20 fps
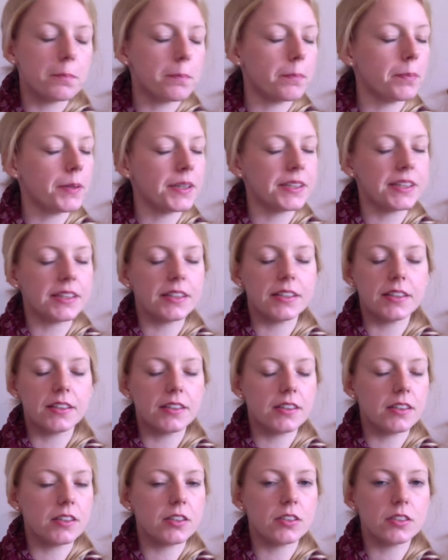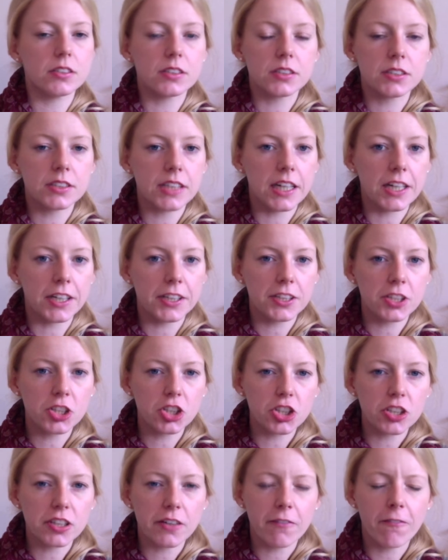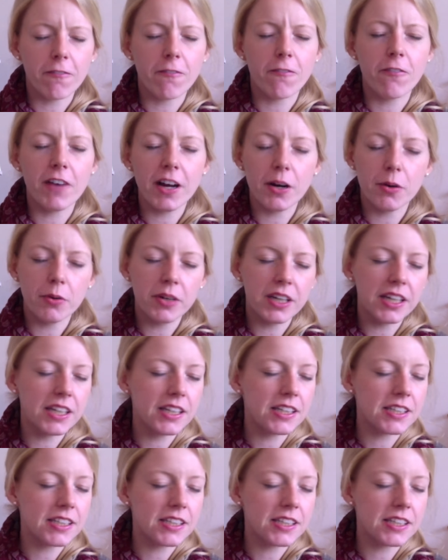But such a very